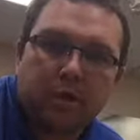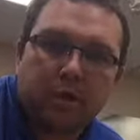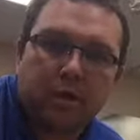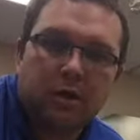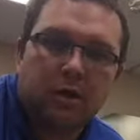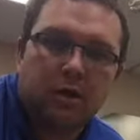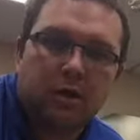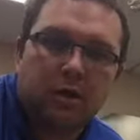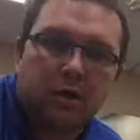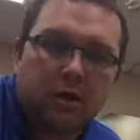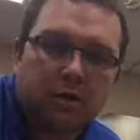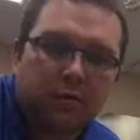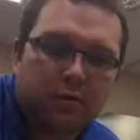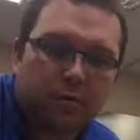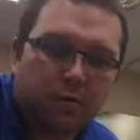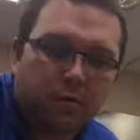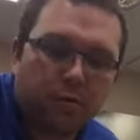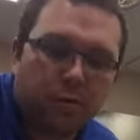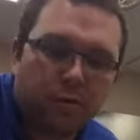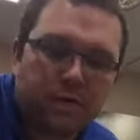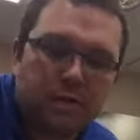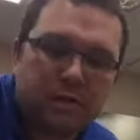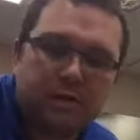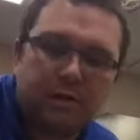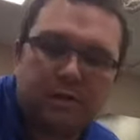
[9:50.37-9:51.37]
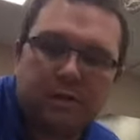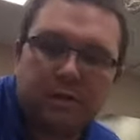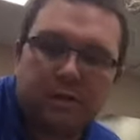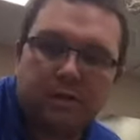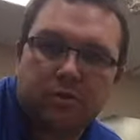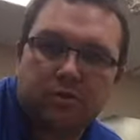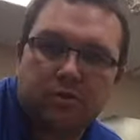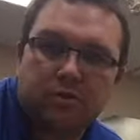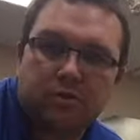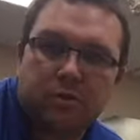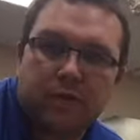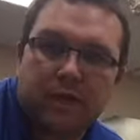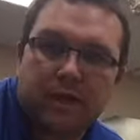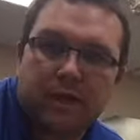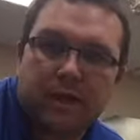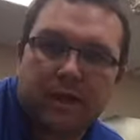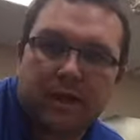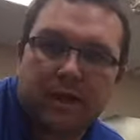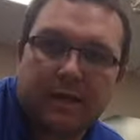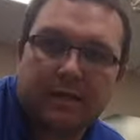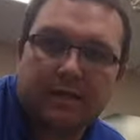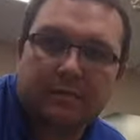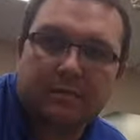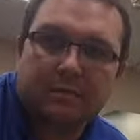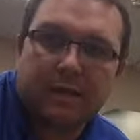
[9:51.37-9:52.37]
a lot of the research for it
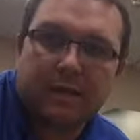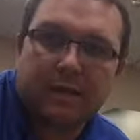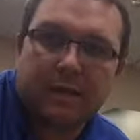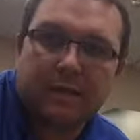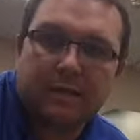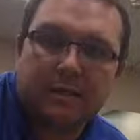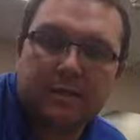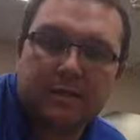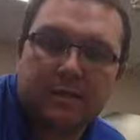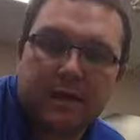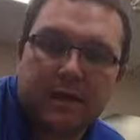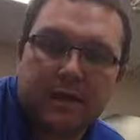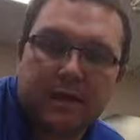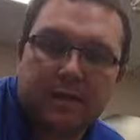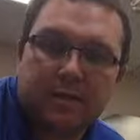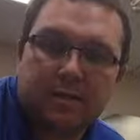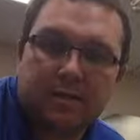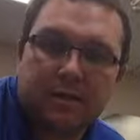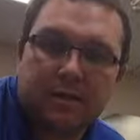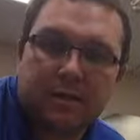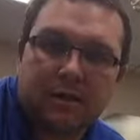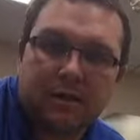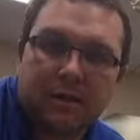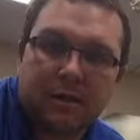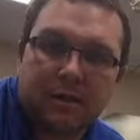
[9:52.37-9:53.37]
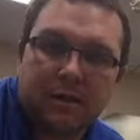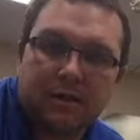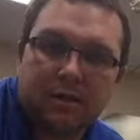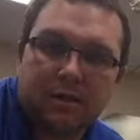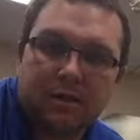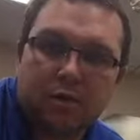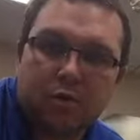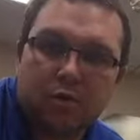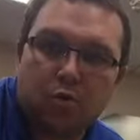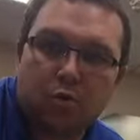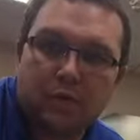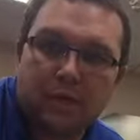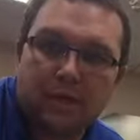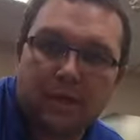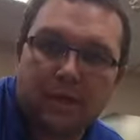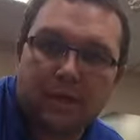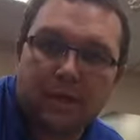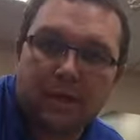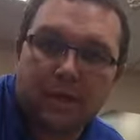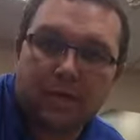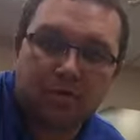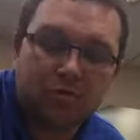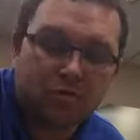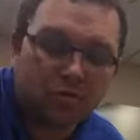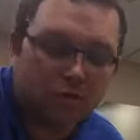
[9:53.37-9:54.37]
has been done in the Nordic
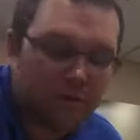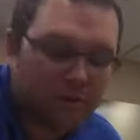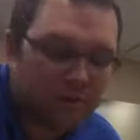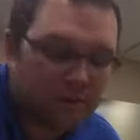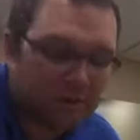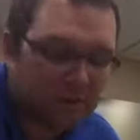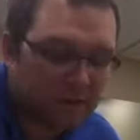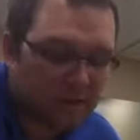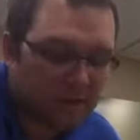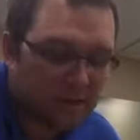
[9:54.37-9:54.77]
countries.